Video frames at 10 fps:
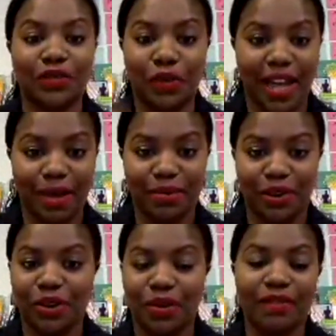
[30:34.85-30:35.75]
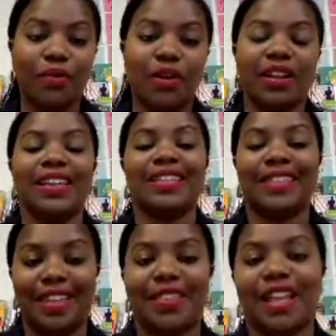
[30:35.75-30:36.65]
vocabulary you ever wanted is
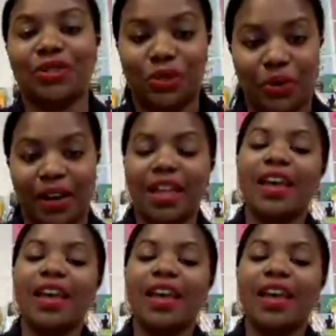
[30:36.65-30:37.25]
in that story,